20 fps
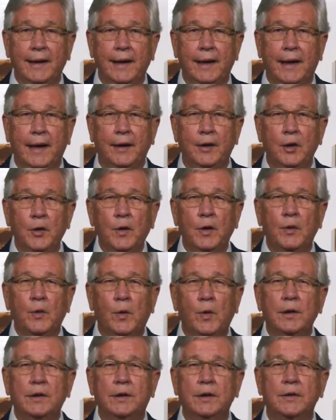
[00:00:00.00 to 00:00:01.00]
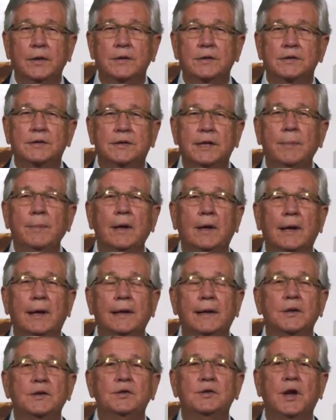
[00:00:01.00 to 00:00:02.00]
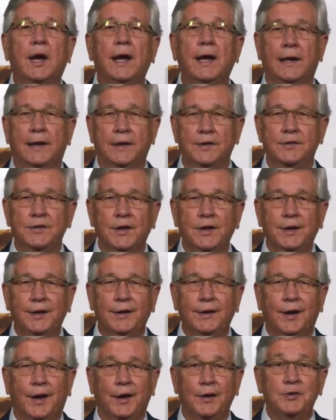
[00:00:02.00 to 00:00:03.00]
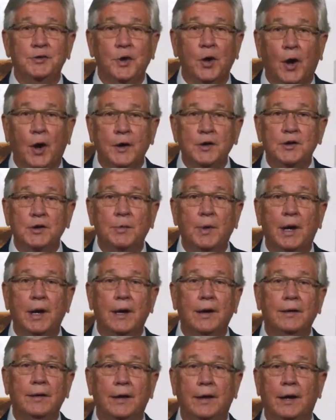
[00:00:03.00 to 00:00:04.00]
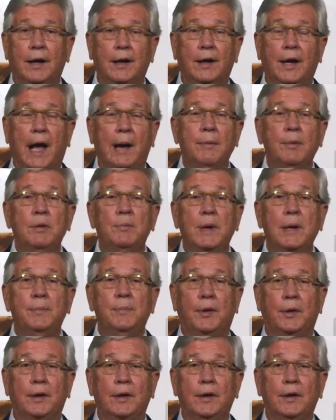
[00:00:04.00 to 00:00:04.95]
and who are going to stimulate a change, a charge among common people